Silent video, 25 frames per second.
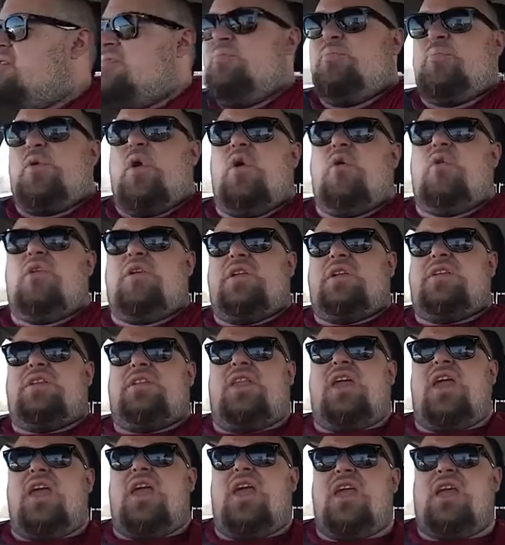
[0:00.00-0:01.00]
broken
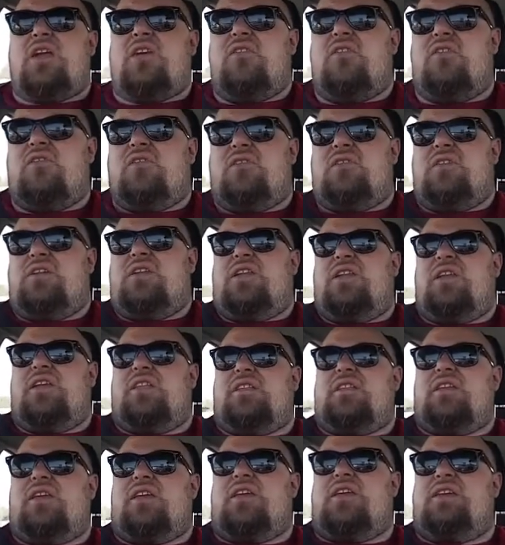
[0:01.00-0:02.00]
neck or
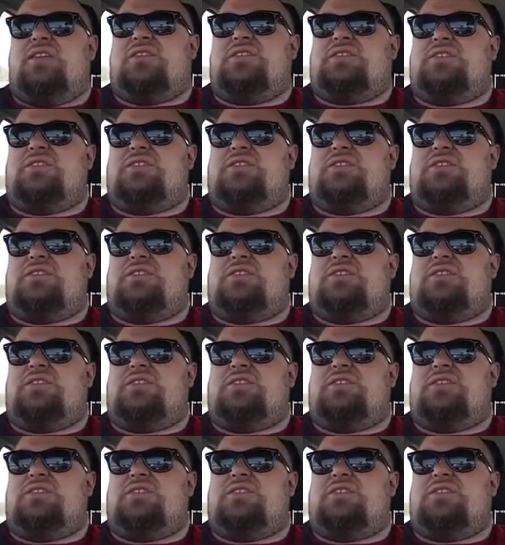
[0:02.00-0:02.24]
anything. I